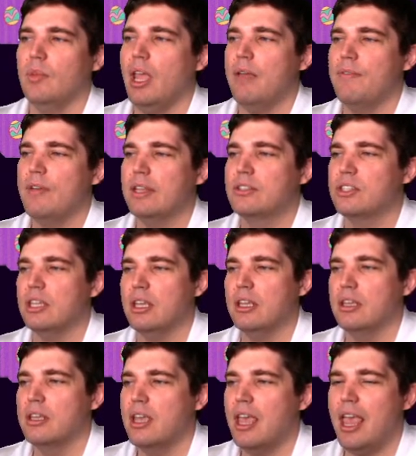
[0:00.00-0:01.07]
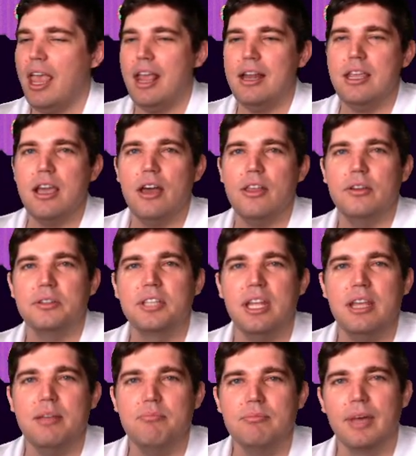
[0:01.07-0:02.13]
If it's any other
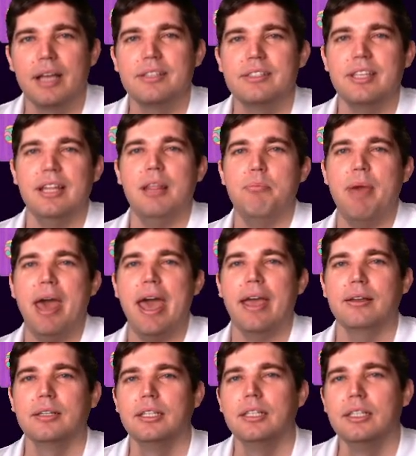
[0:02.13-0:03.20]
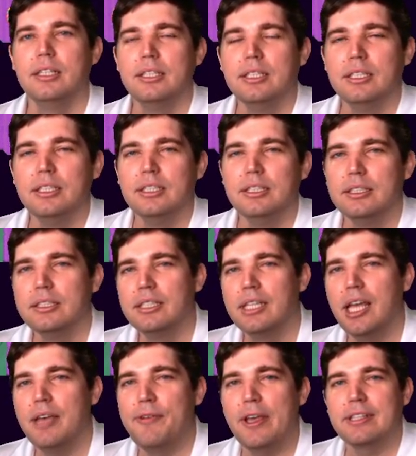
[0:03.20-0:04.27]
team, I send it back.
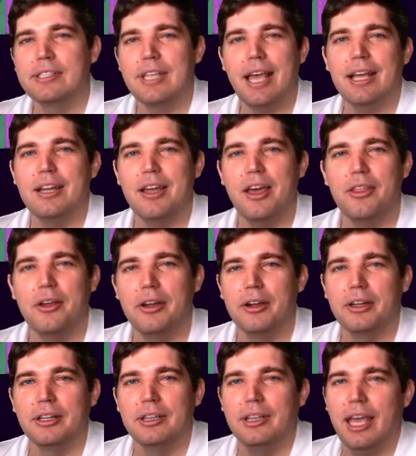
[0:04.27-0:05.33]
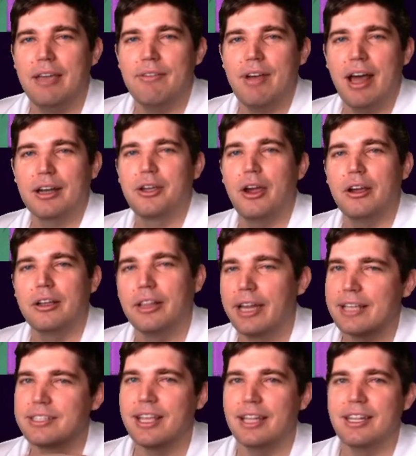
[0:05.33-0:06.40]
If it's like another Le'Veon Kirkland,
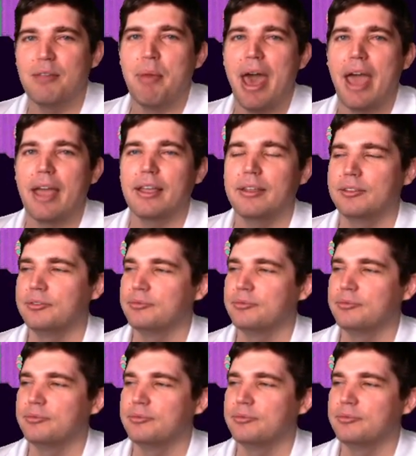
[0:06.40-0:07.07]
I send it back.